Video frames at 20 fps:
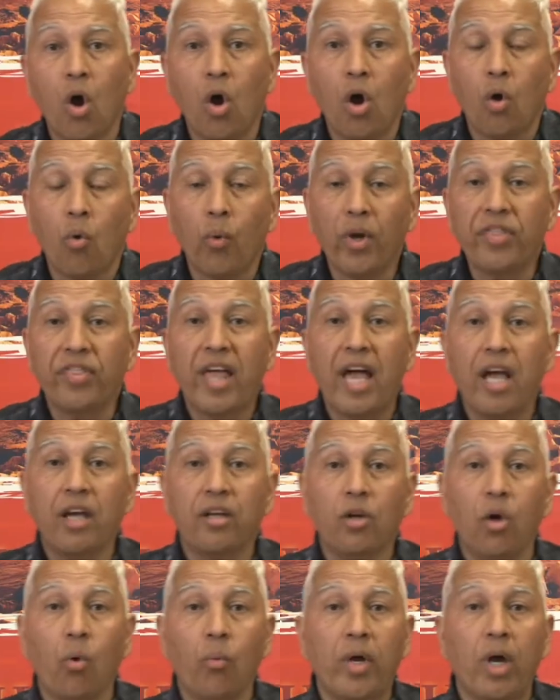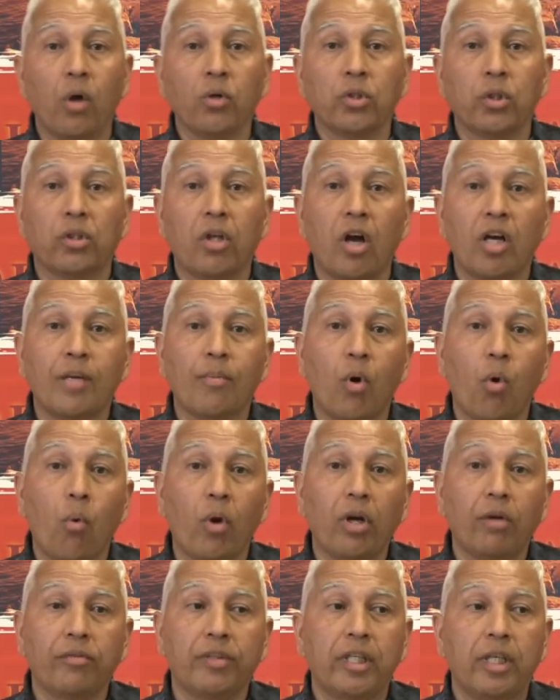with that, we also talk about
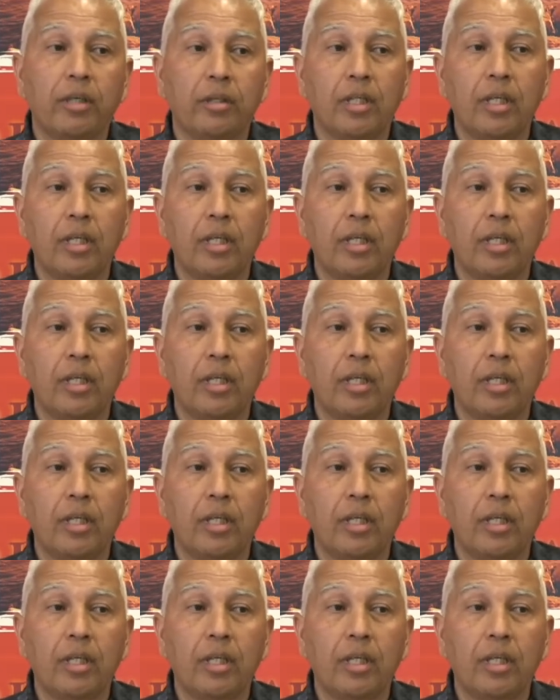one of the